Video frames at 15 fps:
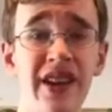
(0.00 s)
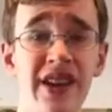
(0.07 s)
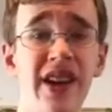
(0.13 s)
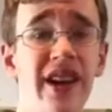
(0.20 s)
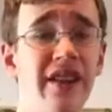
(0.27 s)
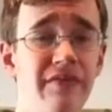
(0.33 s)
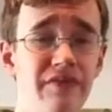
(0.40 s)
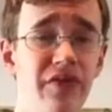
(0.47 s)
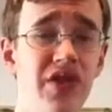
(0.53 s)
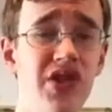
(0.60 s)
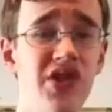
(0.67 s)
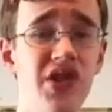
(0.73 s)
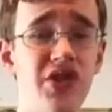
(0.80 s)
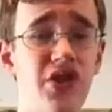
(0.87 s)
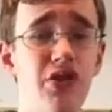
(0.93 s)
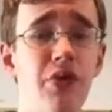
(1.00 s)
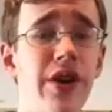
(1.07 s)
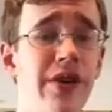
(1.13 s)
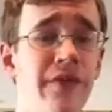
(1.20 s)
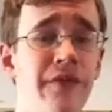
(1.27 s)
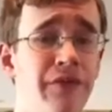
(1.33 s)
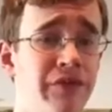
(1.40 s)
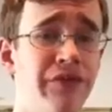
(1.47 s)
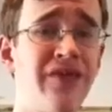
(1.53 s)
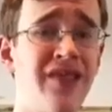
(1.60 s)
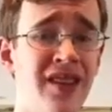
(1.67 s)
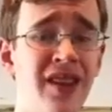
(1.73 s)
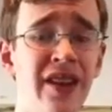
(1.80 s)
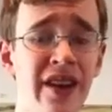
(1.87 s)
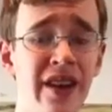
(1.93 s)
Yeah, this is a Dewey.
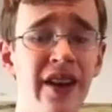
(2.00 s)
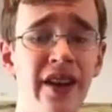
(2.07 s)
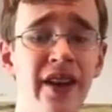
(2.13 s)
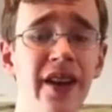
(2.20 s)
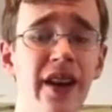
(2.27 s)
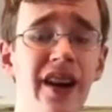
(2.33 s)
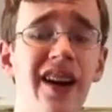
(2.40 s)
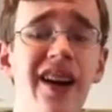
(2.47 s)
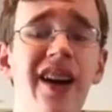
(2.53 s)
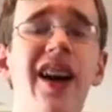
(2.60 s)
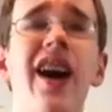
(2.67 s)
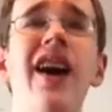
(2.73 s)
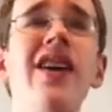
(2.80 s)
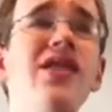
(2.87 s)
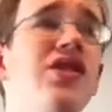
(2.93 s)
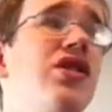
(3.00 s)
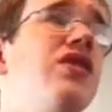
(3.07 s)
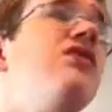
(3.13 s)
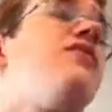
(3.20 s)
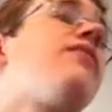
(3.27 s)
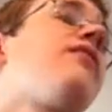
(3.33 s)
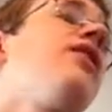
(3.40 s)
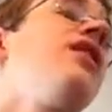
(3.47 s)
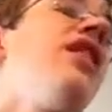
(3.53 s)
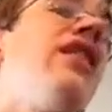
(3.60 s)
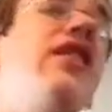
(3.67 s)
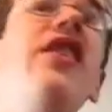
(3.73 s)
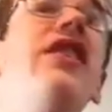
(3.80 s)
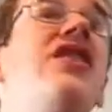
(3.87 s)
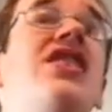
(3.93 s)
I actually think I
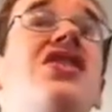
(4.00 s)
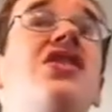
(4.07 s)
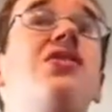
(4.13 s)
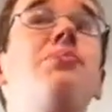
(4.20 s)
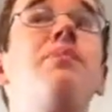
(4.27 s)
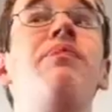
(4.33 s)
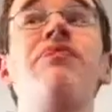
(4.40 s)
like this.